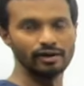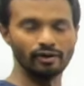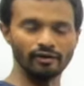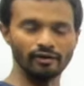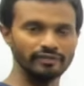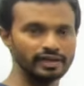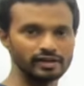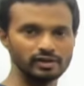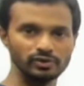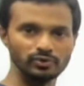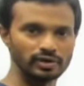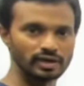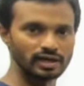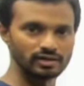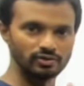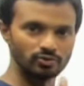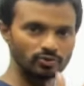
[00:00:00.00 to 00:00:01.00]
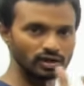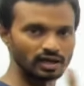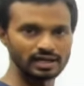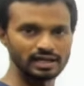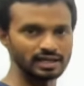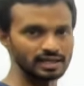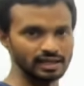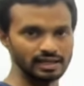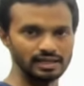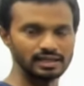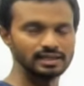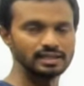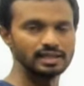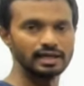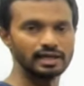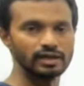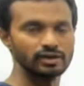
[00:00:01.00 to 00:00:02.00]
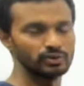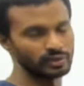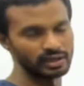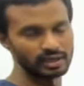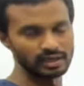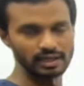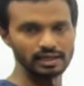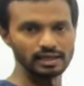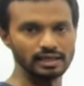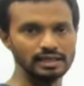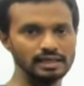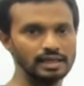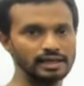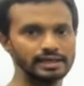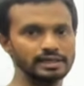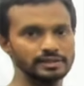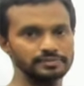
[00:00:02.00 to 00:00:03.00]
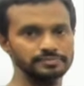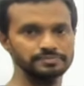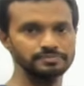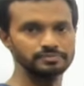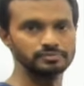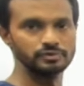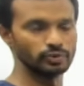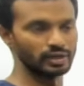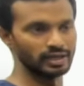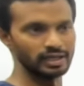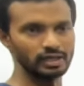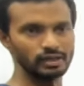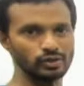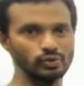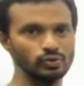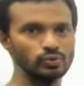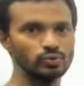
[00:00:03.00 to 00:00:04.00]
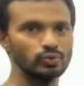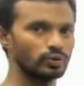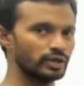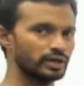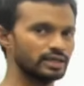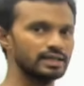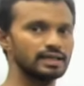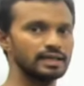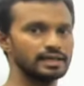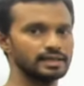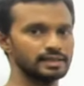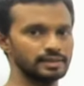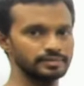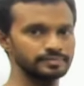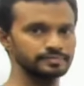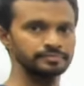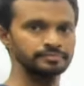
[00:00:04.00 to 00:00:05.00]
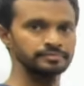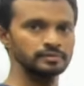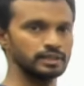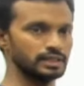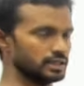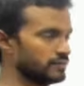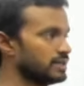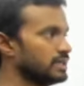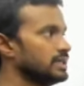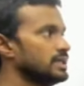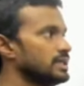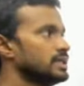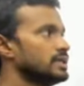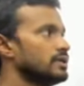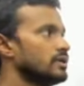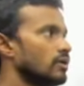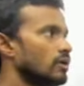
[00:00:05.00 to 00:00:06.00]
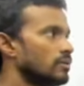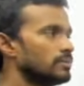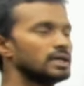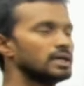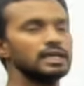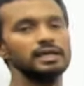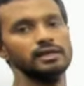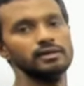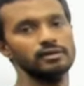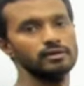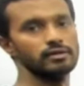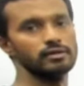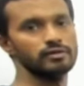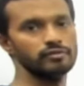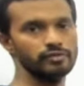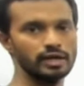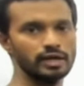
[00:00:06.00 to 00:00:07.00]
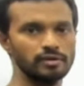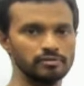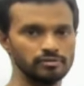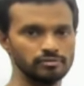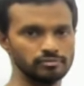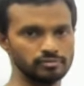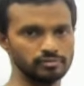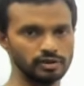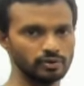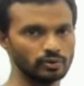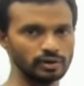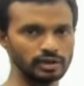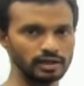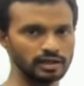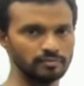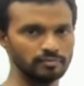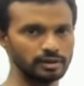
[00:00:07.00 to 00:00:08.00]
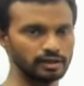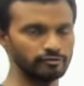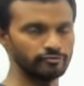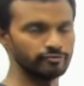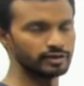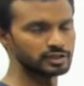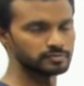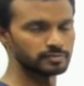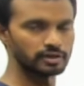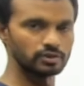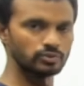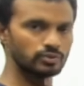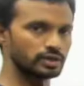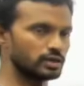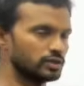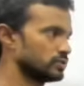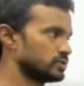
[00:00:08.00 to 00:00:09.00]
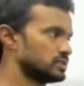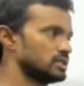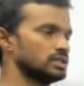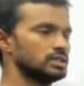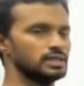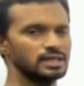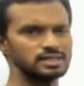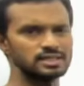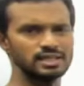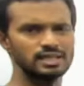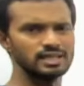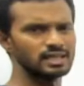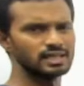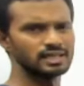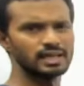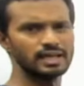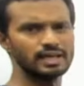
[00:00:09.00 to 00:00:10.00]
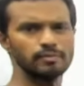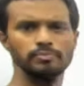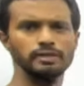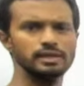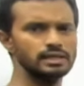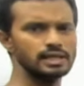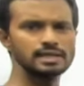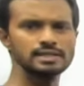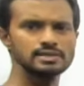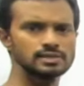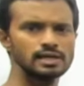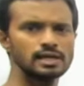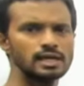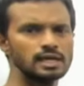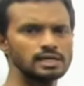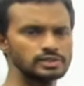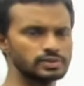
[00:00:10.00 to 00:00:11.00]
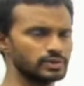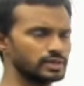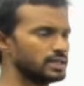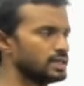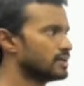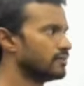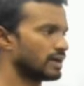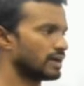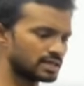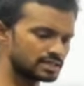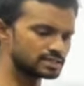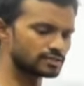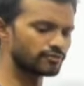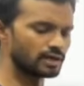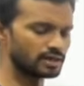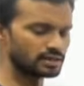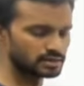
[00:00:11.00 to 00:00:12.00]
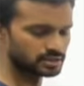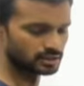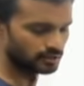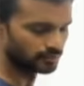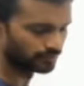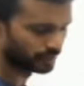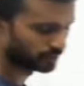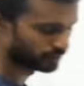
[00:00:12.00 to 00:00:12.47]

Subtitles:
Not that you can't take any other letter, you can take any letter. You can take u or any letter. Even here, normally we are denoting it by fx, but you can use gx, any other letter px. So here, what is a function?